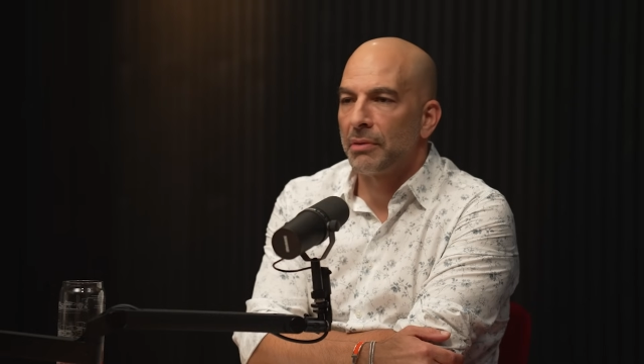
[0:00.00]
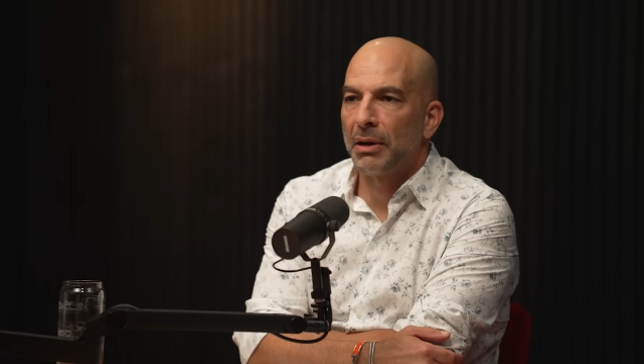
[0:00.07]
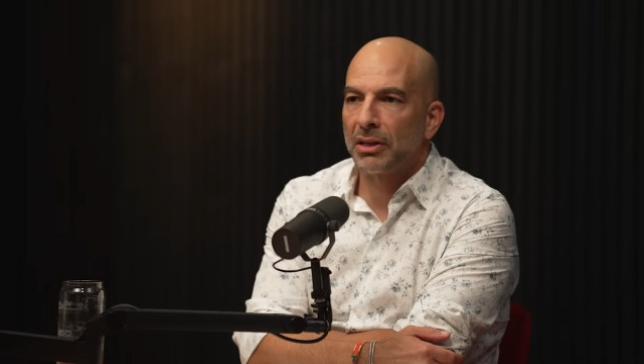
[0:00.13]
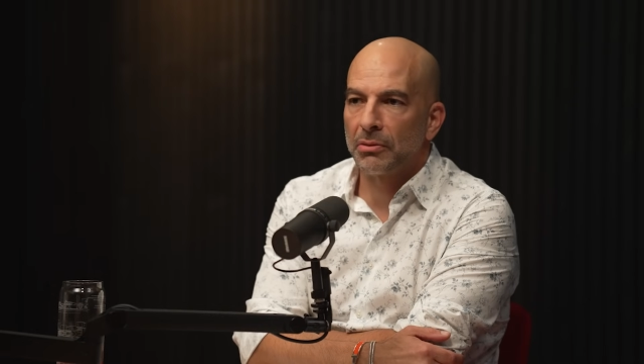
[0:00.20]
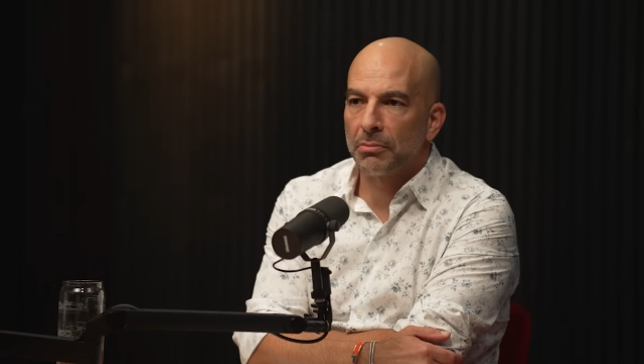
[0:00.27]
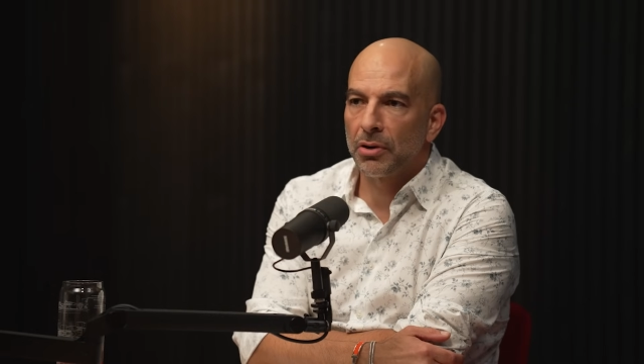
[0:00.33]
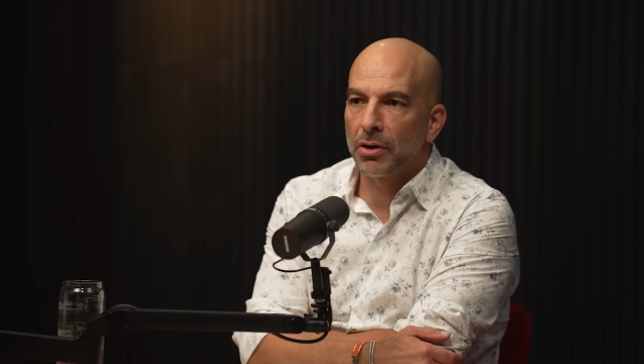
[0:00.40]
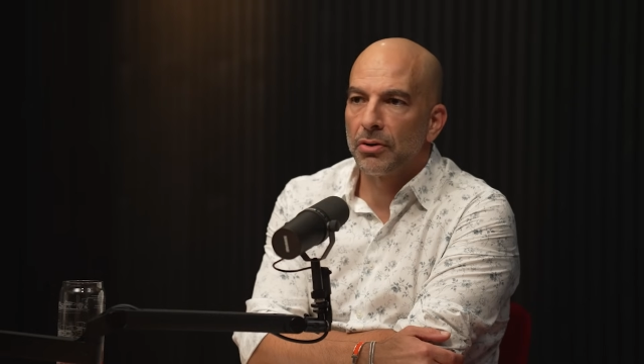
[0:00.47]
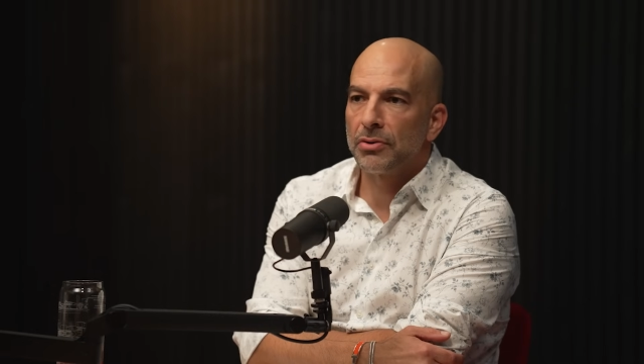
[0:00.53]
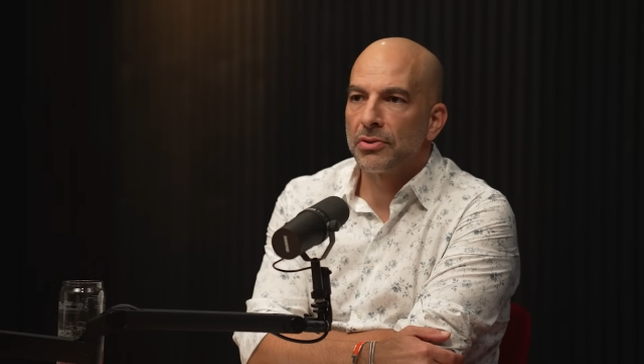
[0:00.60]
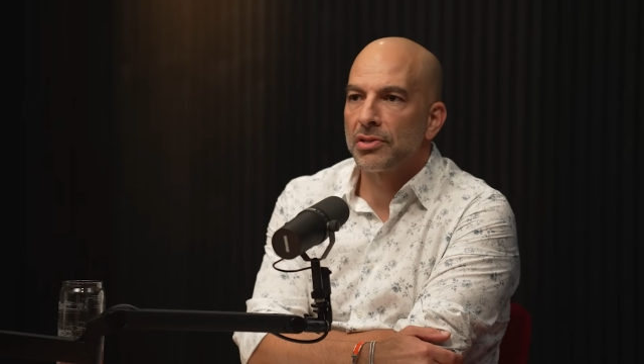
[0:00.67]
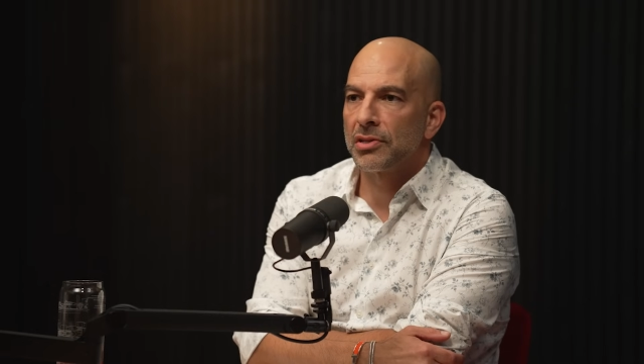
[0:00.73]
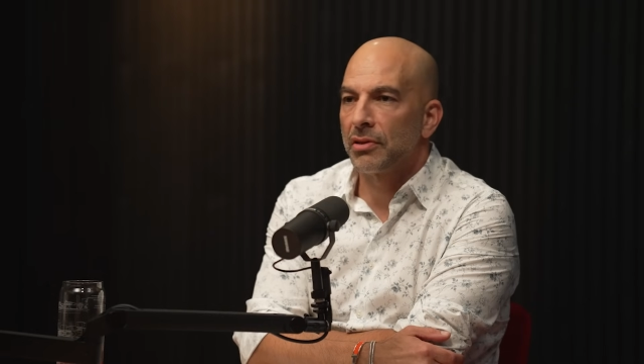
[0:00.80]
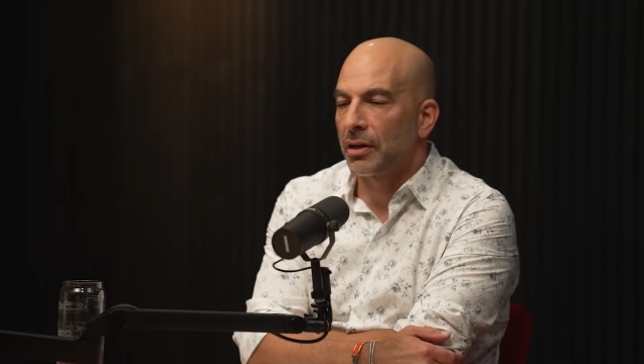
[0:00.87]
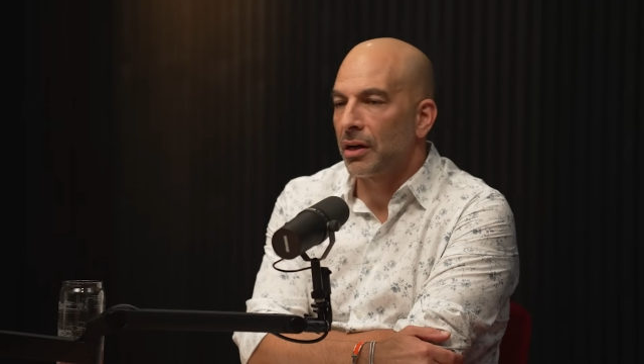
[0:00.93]
about the
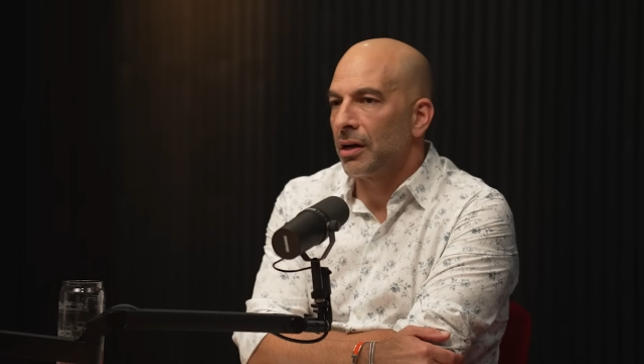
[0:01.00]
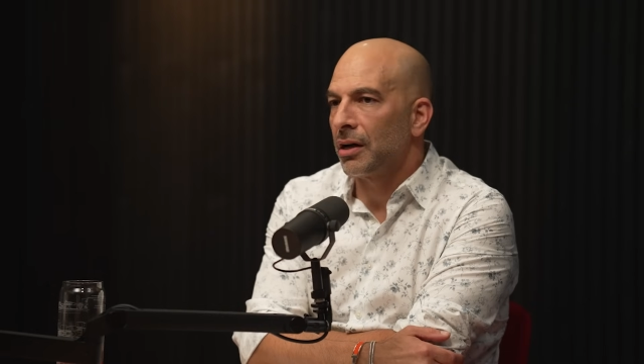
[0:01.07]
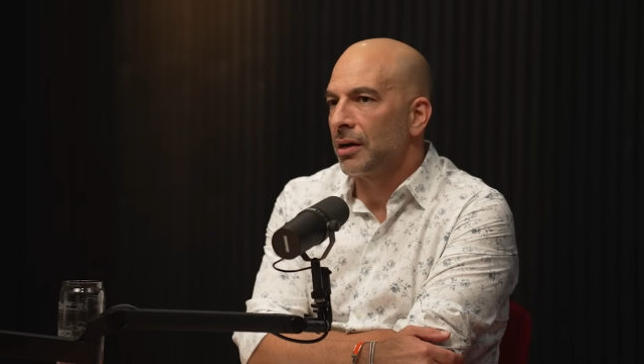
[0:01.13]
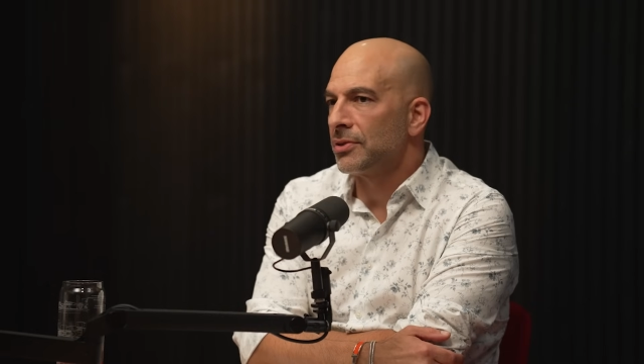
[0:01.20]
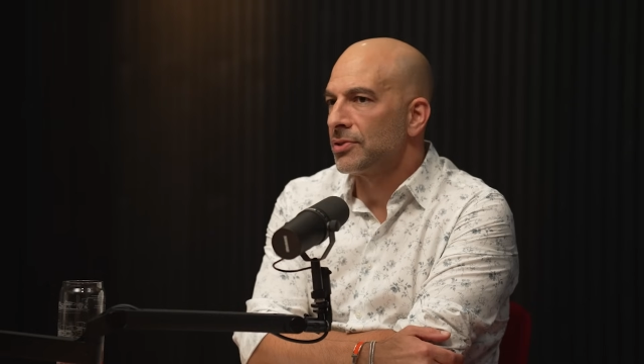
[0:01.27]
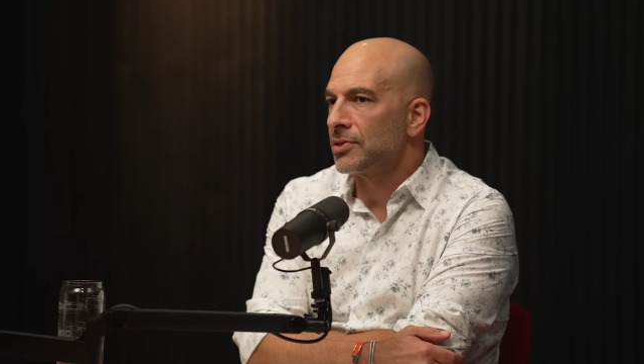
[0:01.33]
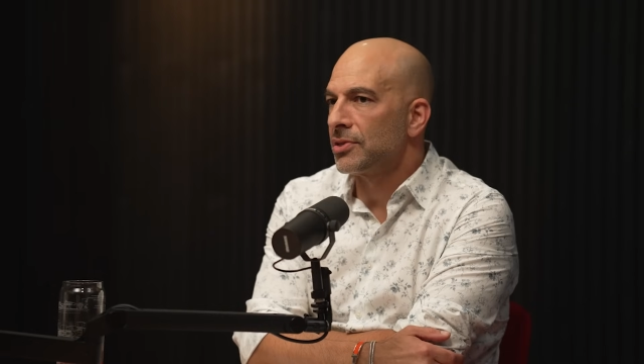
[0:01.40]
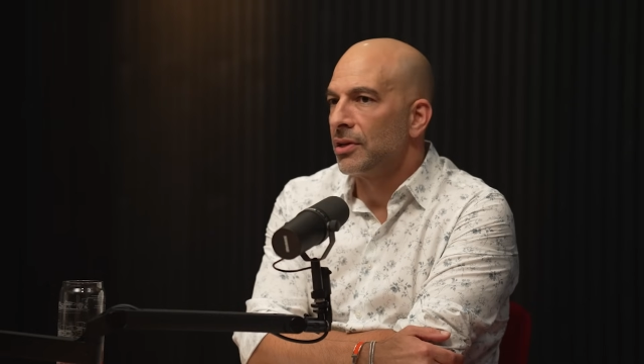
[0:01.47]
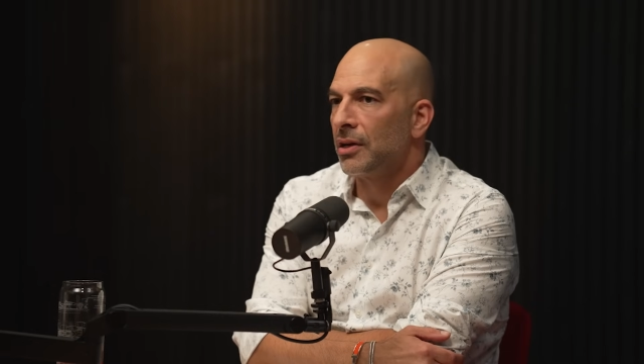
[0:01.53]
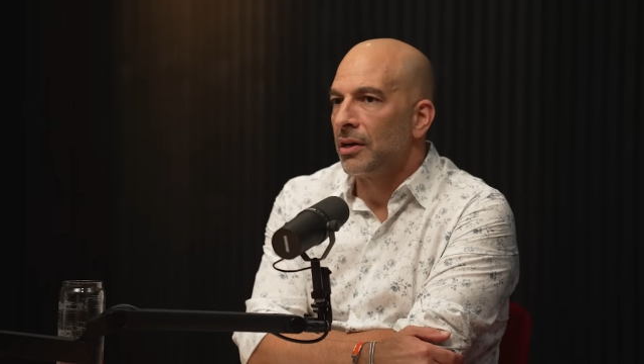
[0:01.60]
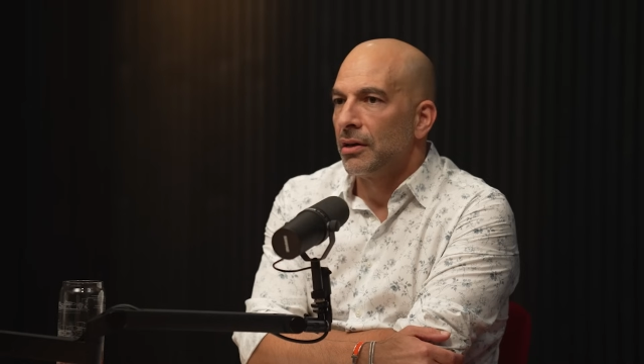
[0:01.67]
pros, the cons, yeah.